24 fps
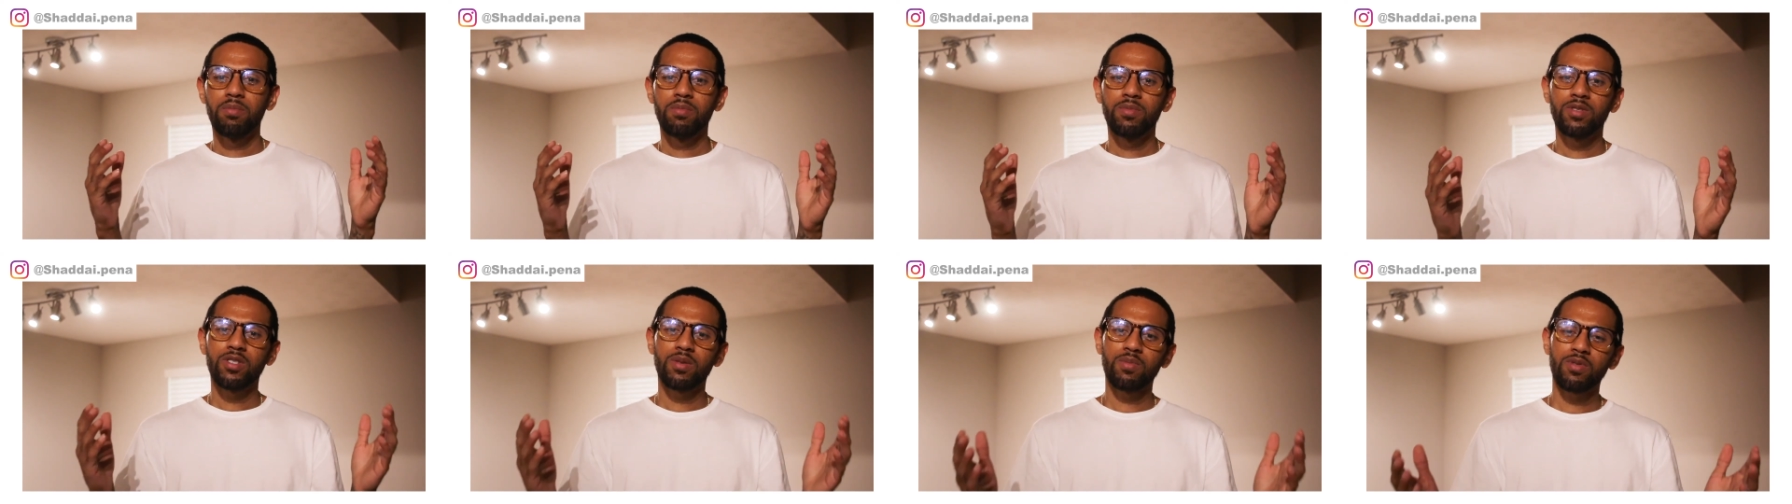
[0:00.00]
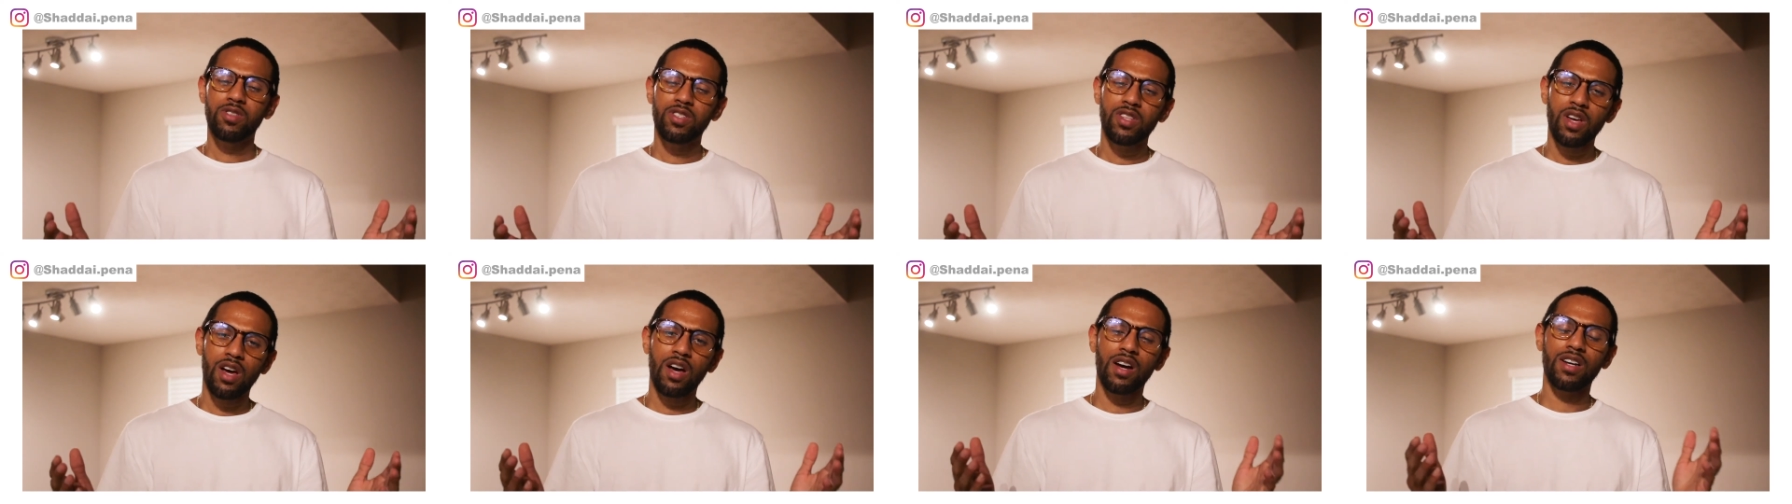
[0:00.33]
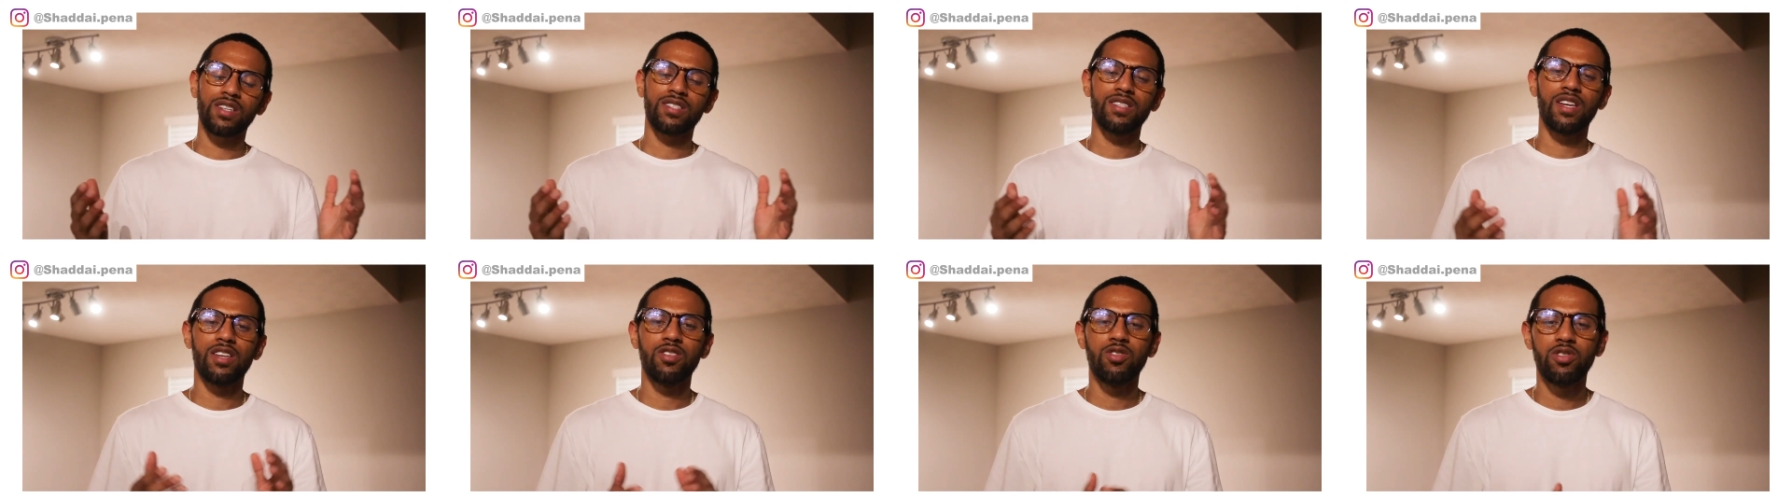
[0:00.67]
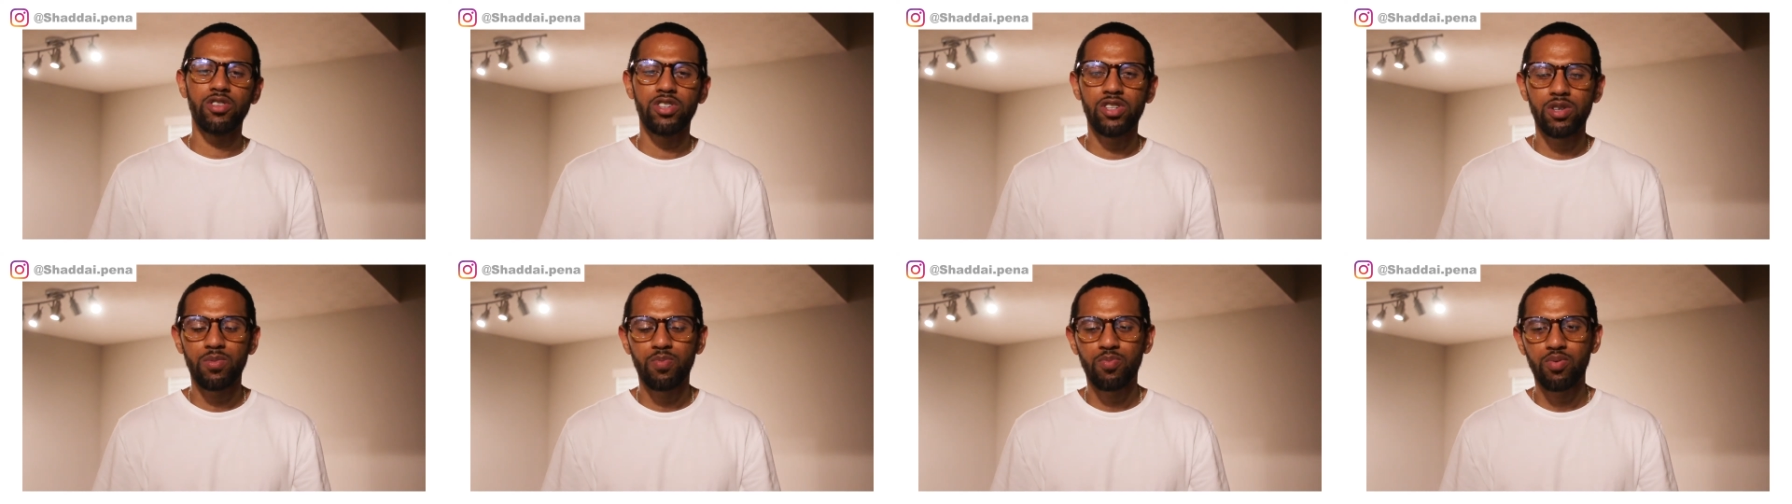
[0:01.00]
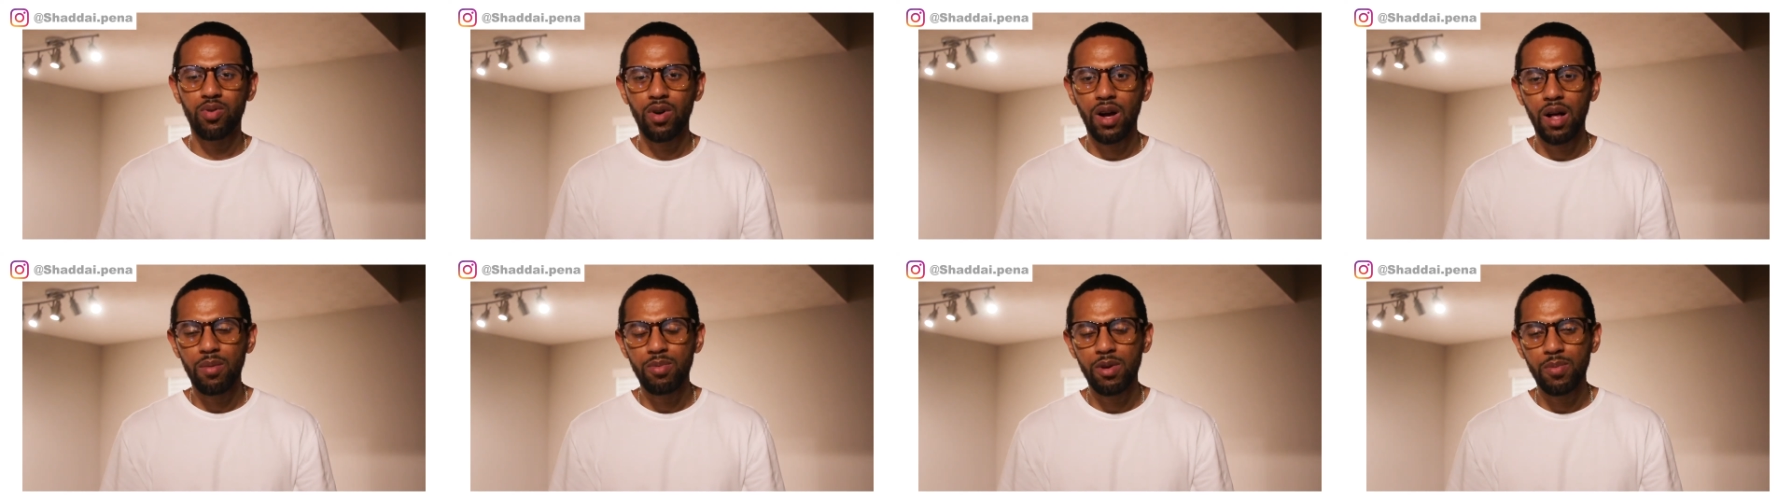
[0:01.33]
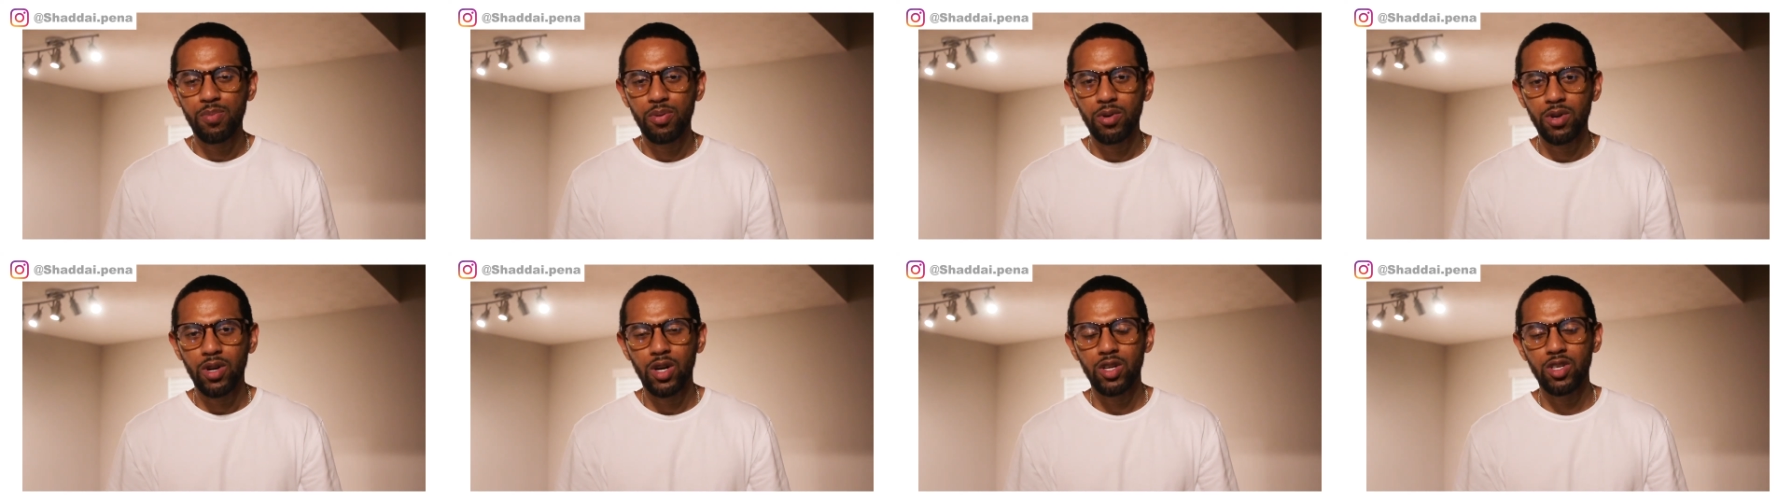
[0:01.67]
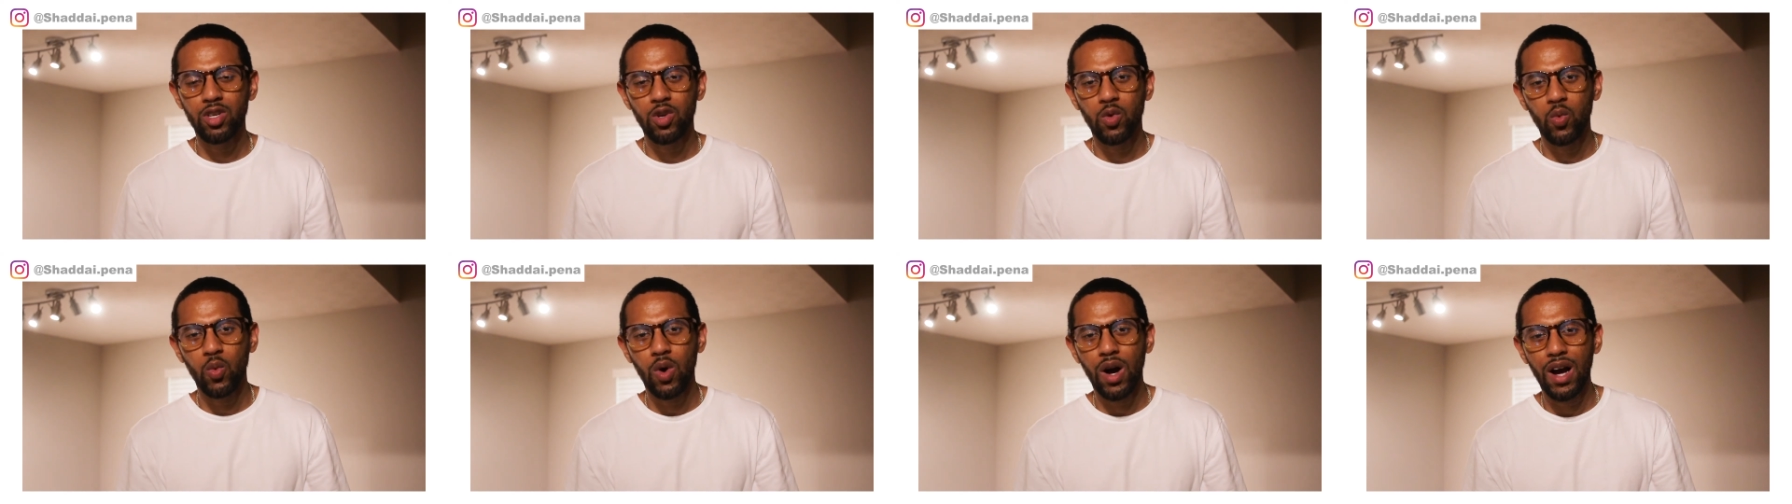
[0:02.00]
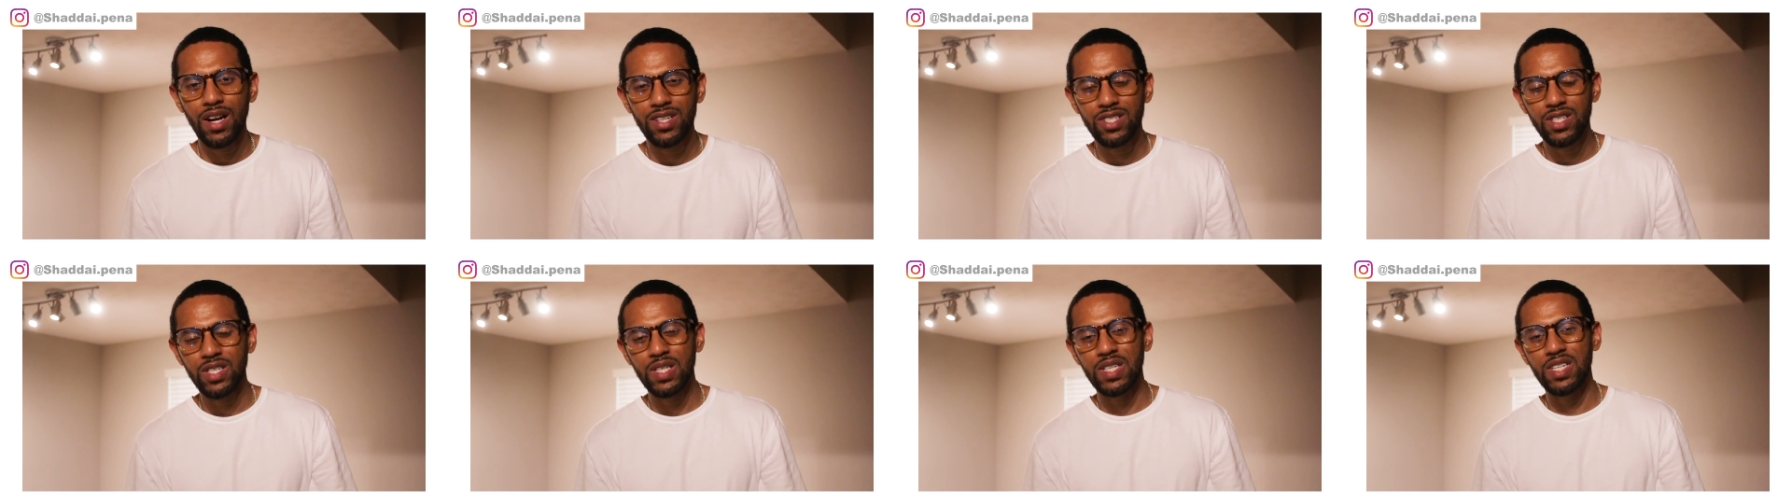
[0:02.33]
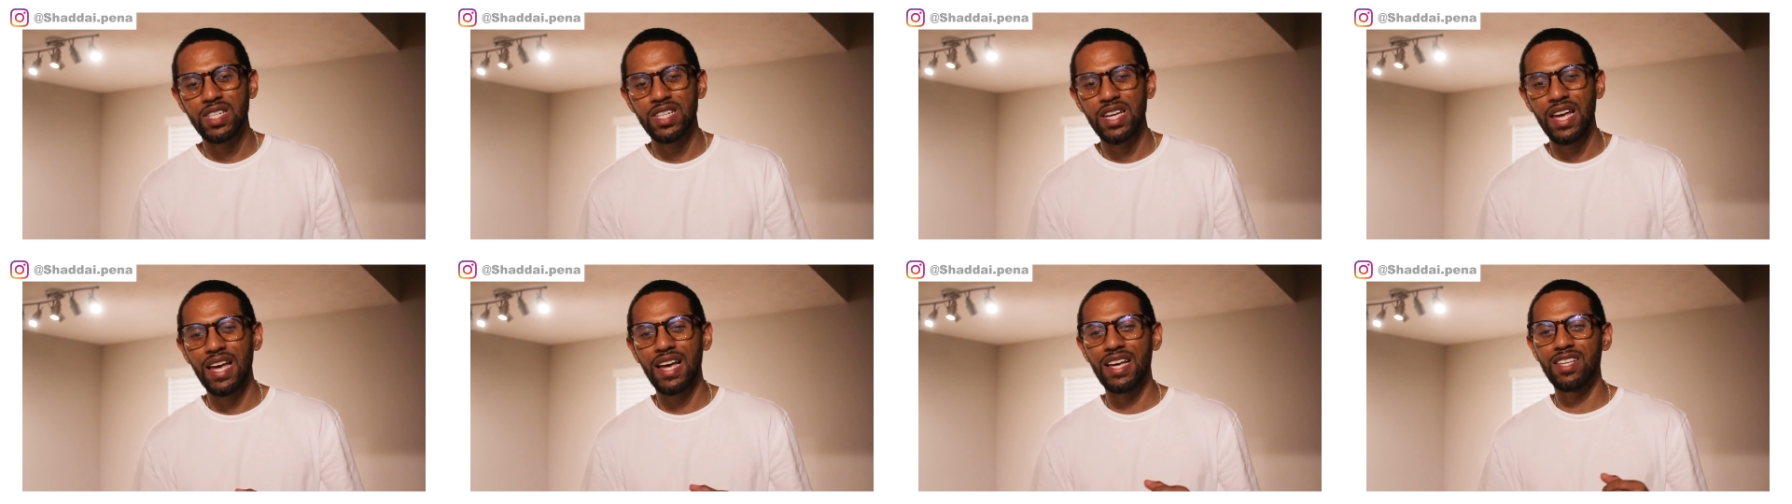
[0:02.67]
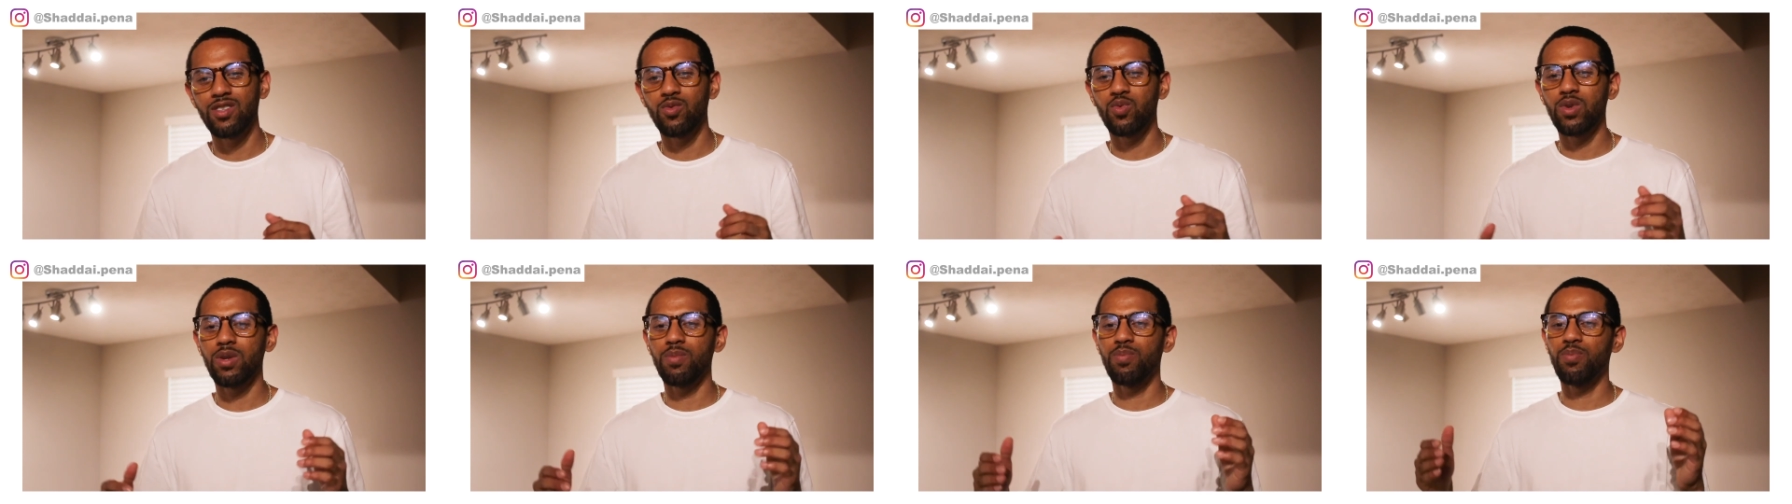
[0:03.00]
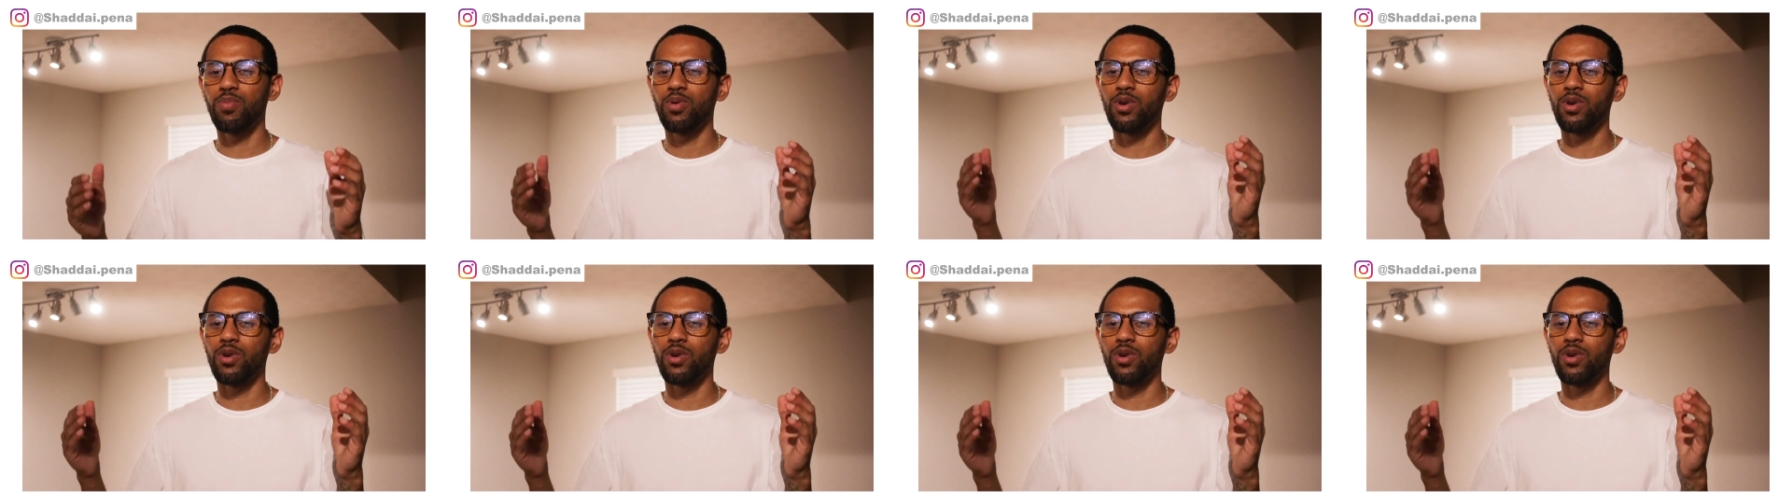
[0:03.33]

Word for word: some stocks that you should probably put on your watch list as we